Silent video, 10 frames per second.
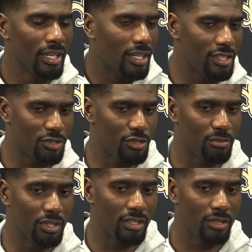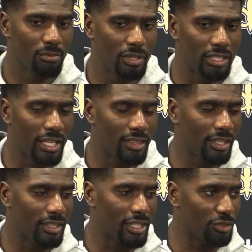and that's just me, because I
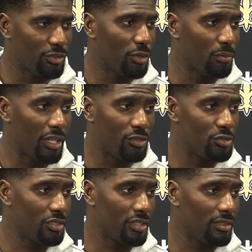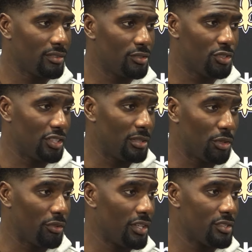think as a grown man, you shouldn't need
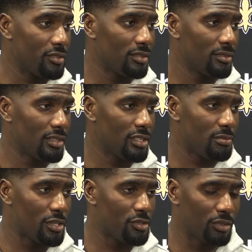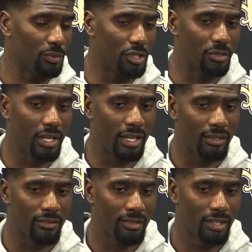motivation, especially when you have